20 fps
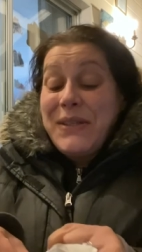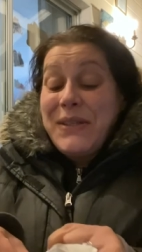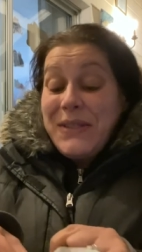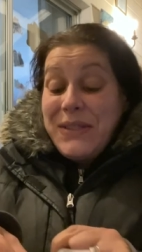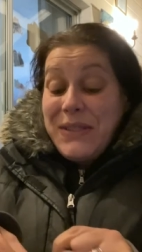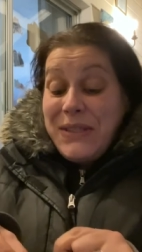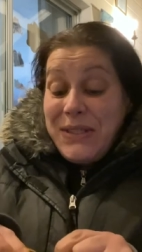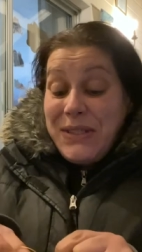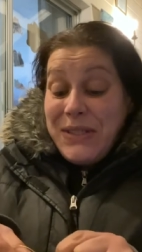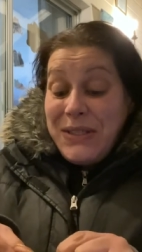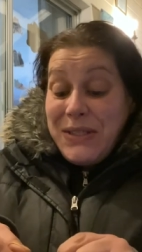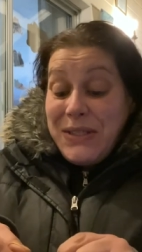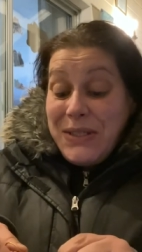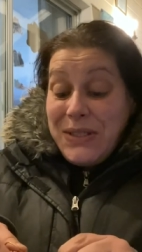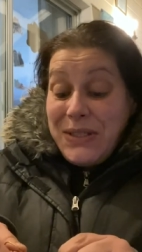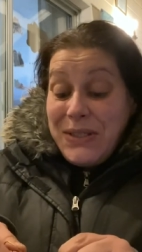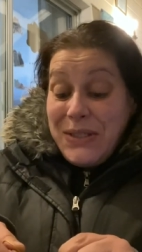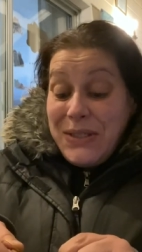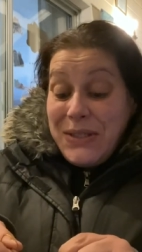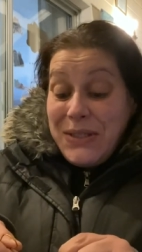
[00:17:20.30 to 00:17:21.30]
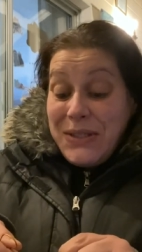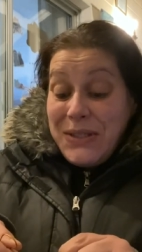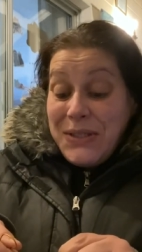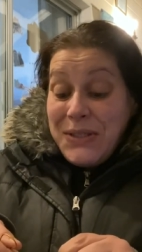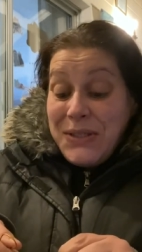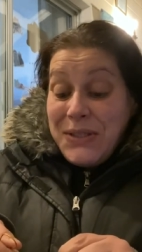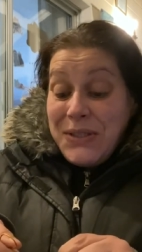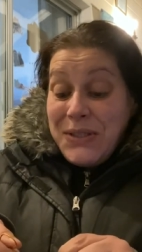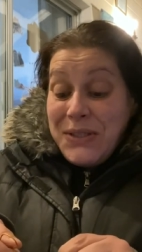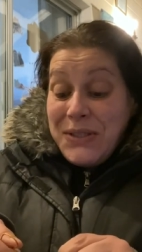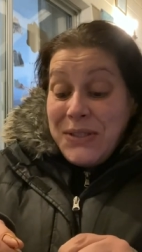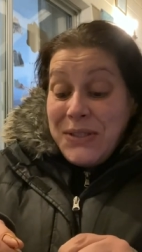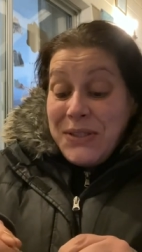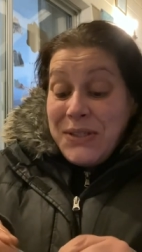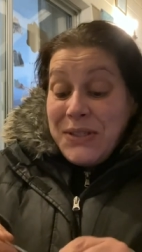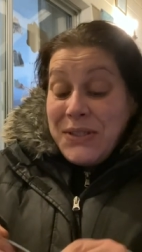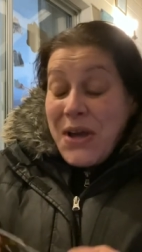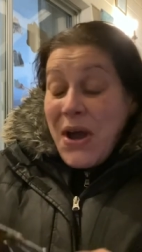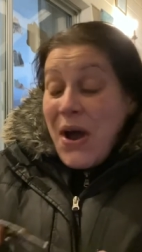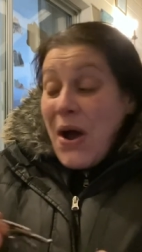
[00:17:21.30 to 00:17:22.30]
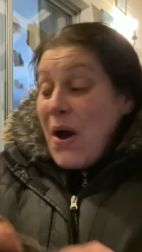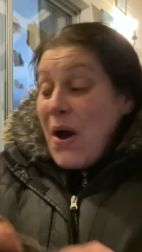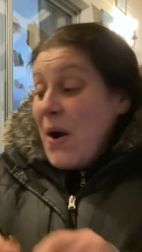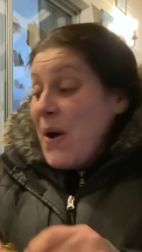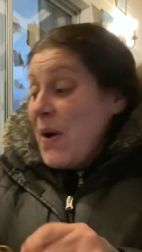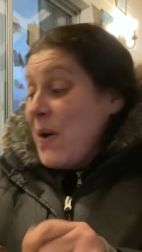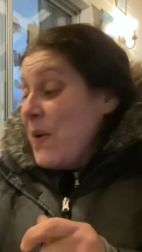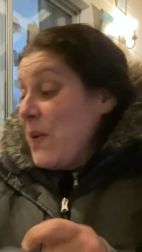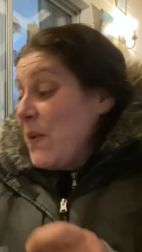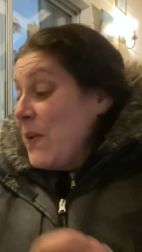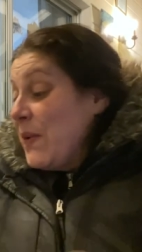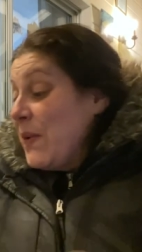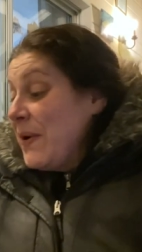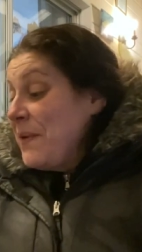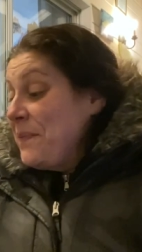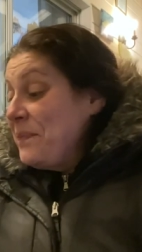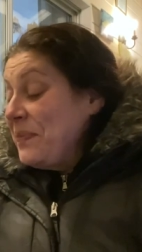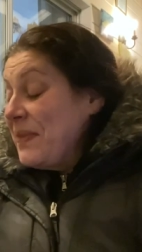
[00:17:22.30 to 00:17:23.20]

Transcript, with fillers: so